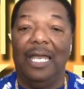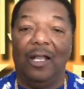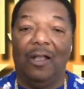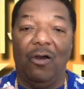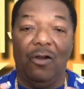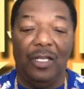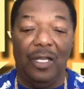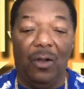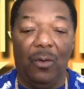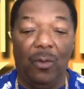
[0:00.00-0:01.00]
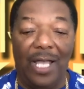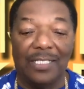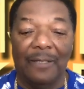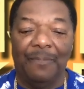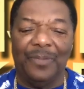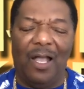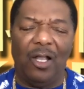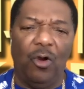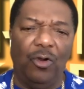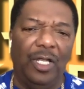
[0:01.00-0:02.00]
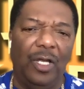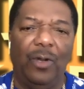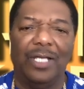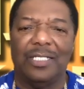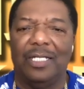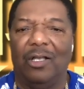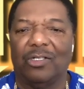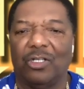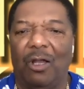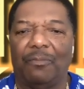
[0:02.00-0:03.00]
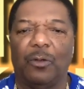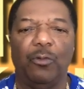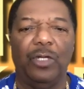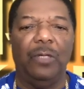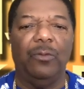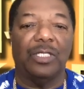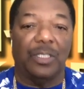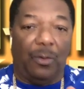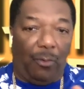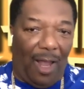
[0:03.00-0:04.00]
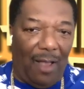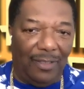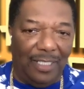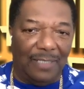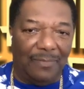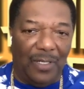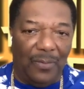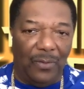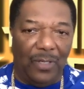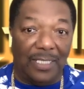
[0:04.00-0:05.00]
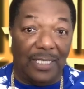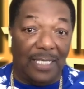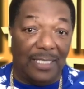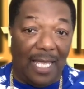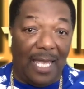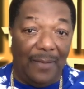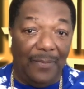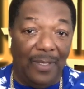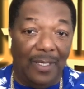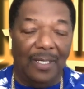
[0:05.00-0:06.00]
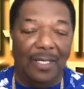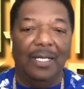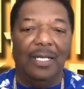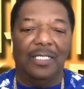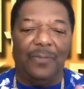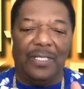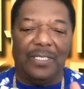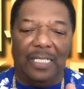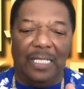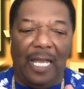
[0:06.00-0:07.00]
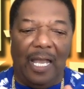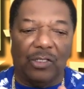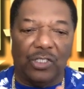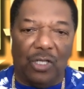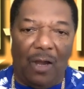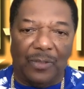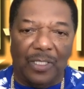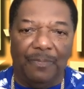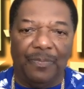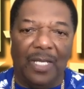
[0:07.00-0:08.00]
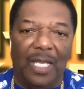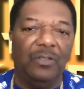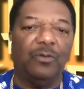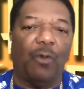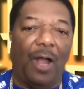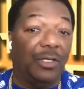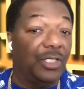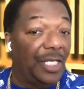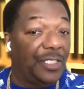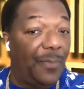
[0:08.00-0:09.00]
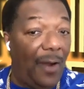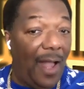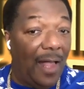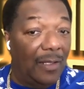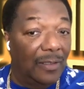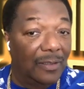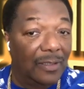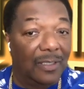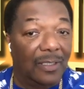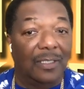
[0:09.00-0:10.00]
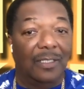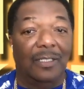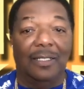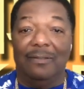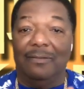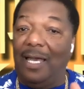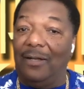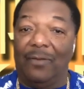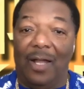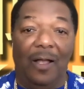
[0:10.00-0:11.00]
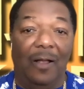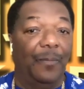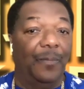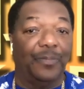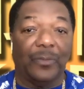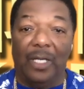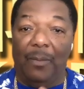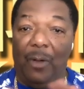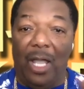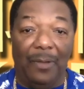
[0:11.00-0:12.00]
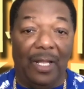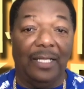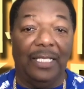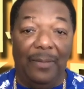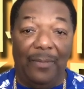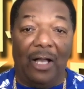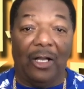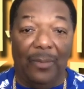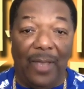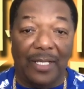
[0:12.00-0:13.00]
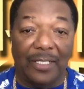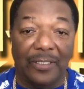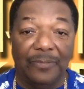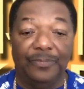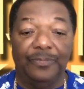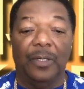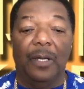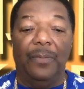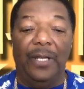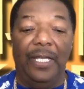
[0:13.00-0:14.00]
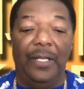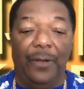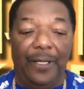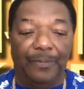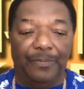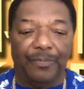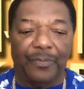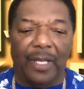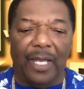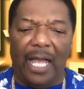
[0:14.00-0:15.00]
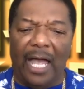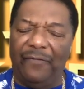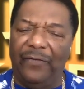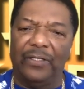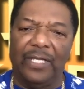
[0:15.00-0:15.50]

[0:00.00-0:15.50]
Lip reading: and Cornel West. Now, Cornel West and Al Sharpton really wasn't around these people at that time, especially Al Sharpton. He was around James Brown, not around Muhammad Ali and Malcolm X. But anyway, I feel